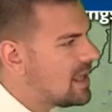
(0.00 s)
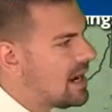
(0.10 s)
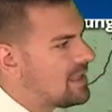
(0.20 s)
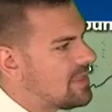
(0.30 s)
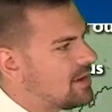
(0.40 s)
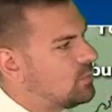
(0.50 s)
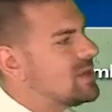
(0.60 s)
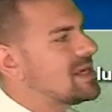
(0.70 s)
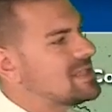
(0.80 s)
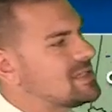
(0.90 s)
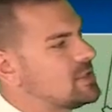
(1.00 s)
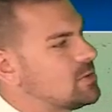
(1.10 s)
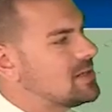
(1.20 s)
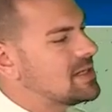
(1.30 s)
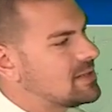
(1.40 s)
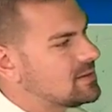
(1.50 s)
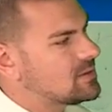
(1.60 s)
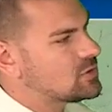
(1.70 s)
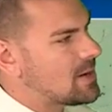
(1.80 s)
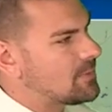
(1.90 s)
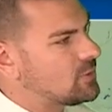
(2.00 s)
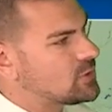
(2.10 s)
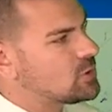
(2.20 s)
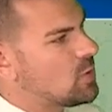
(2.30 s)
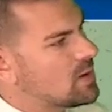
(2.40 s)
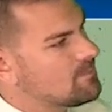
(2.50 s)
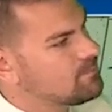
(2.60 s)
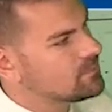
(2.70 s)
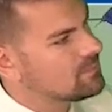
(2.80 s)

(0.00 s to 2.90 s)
and then it weakens into a tropical storm.